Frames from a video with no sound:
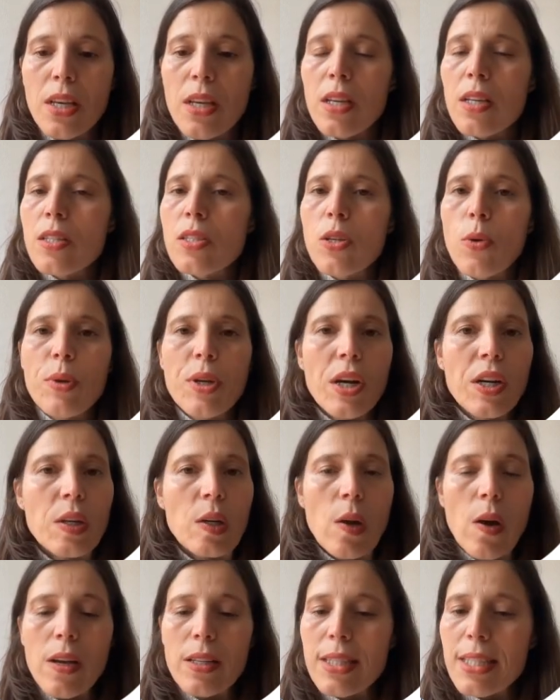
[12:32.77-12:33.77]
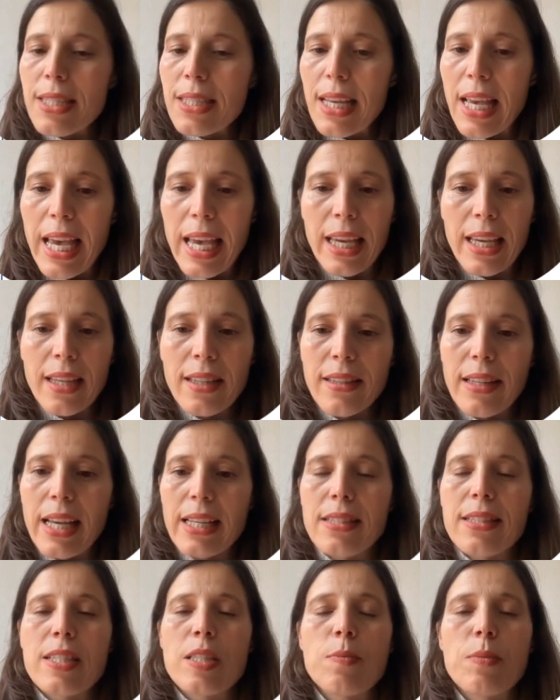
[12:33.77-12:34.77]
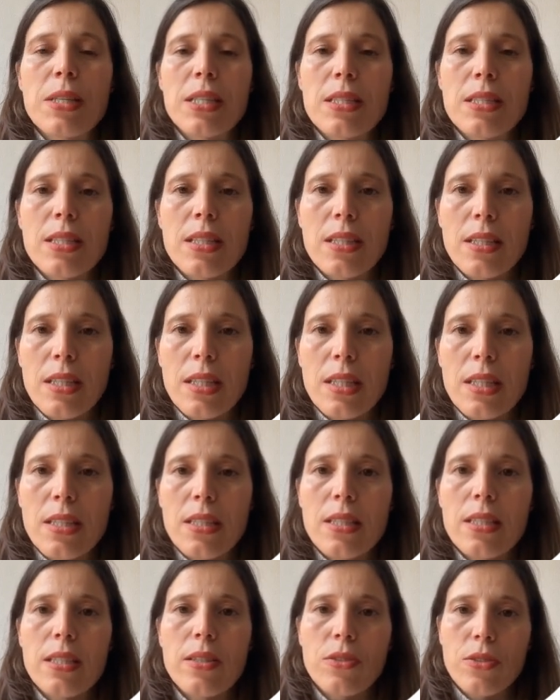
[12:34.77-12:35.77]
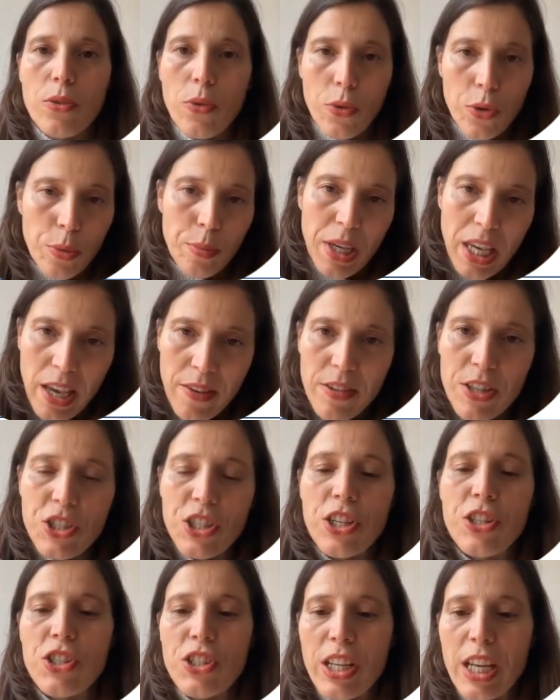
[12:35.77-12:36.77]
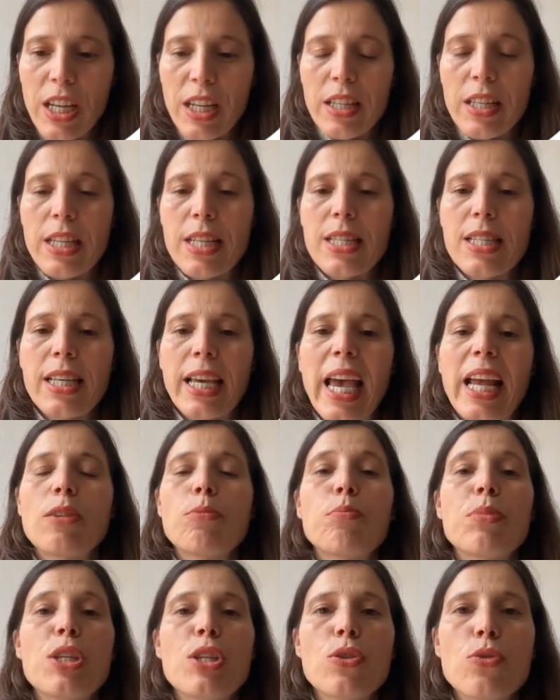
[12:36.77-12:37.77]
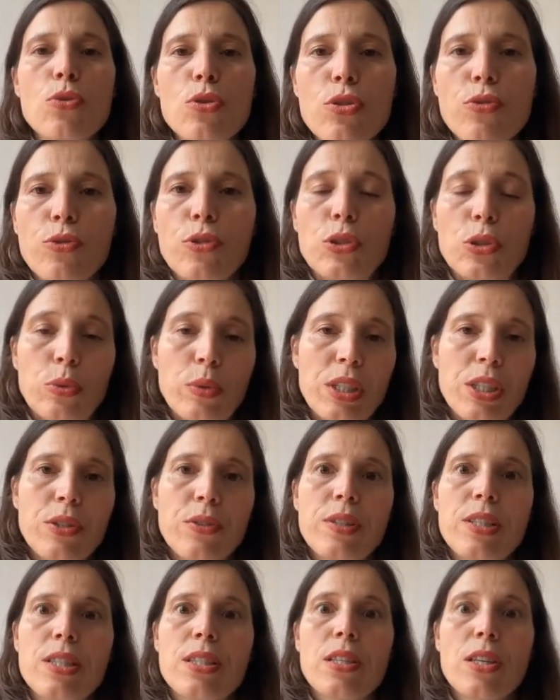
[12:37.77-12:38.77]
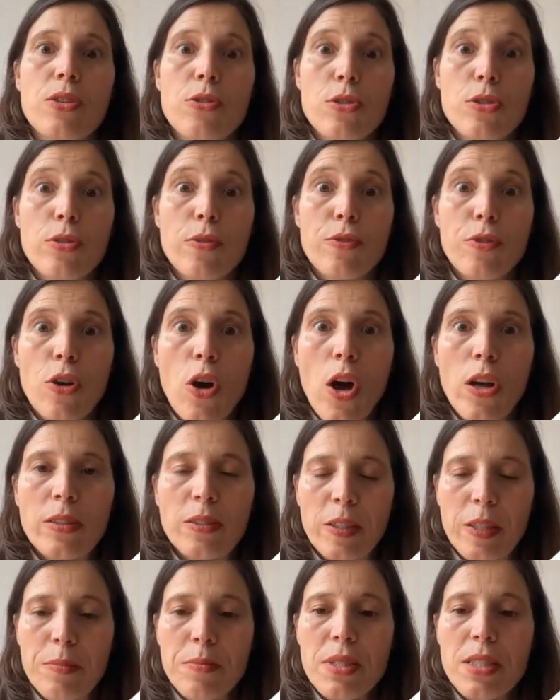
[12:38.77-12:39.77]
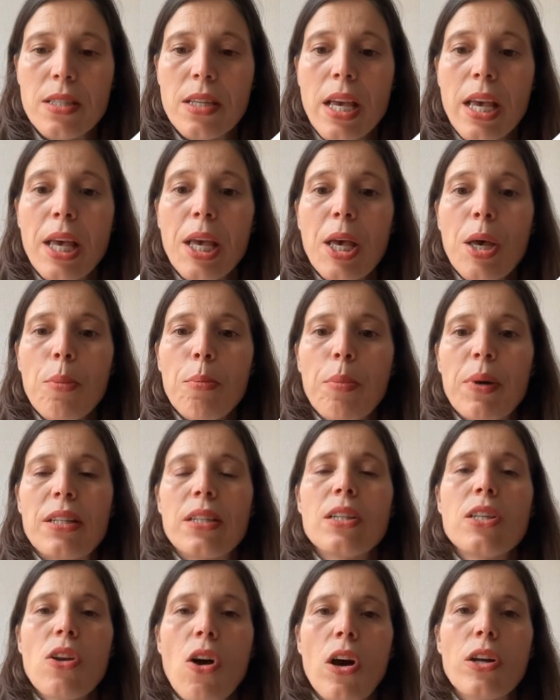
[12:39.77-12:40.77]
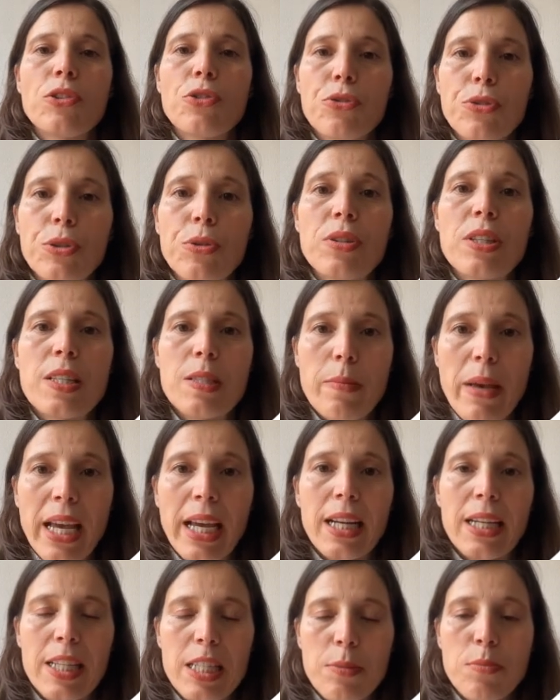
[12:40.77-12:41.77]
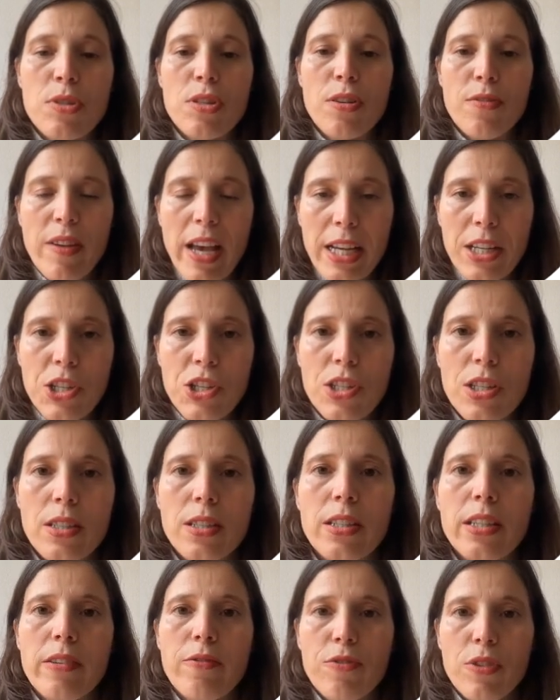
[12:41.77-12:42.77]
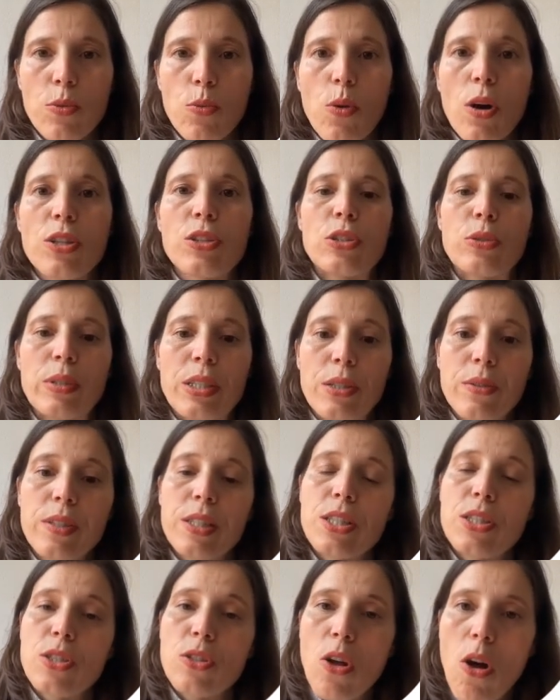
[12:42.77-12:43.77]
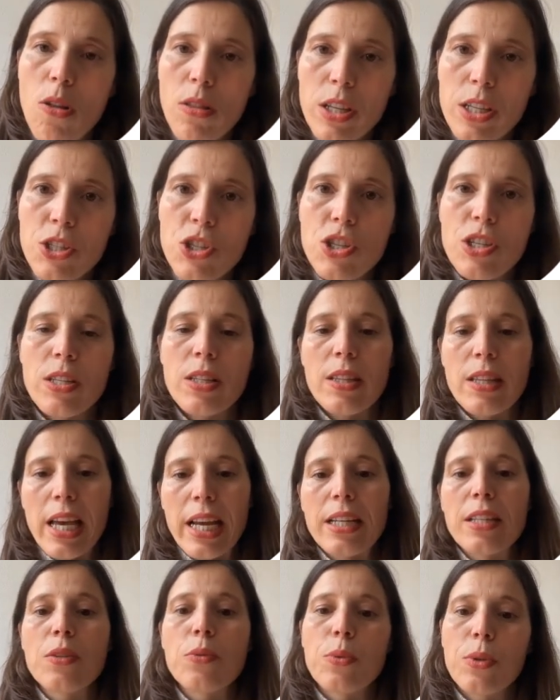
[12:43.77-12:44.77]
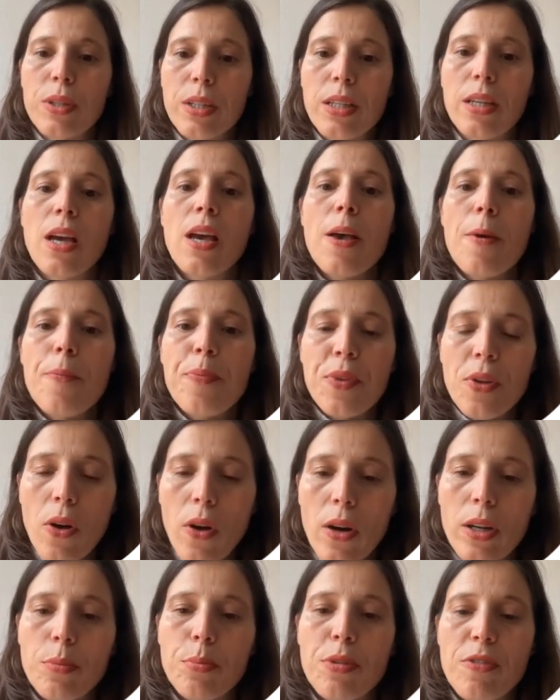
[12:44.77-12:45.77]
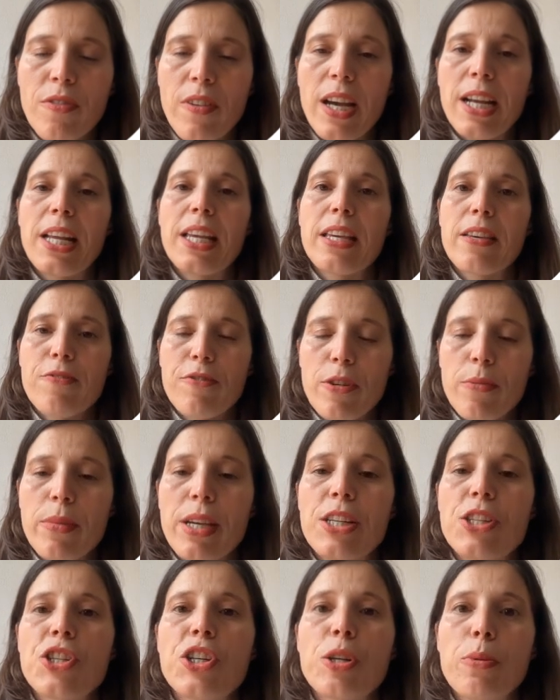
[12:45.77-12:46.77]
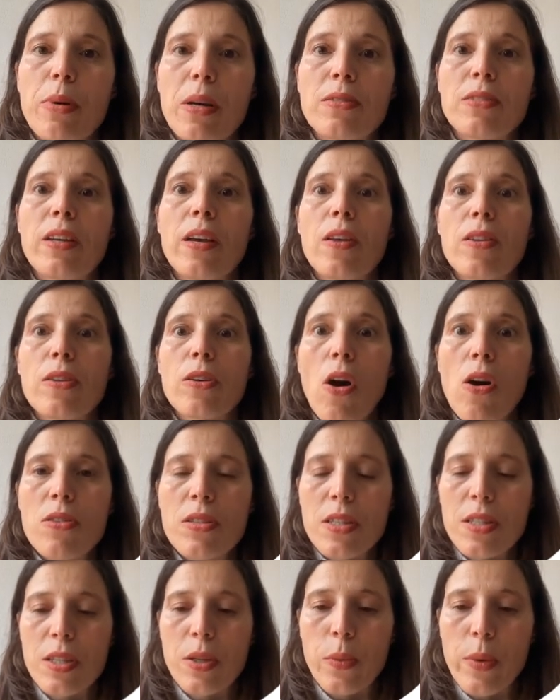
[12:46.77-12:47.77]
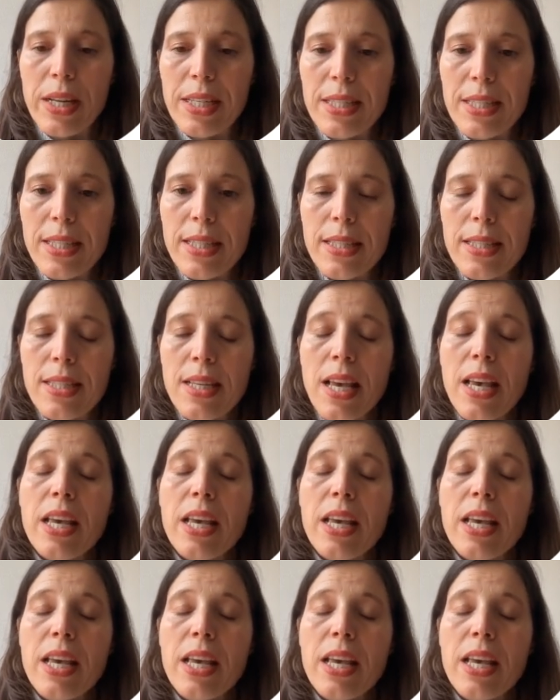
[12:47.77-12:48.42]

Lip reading: So we are not saying that these BCTs or behavior change techniques can't be useful to increase the use of condoms, but not through these mechanisms of action. If you want to increase knowledge, then you work on providing information about health consequences.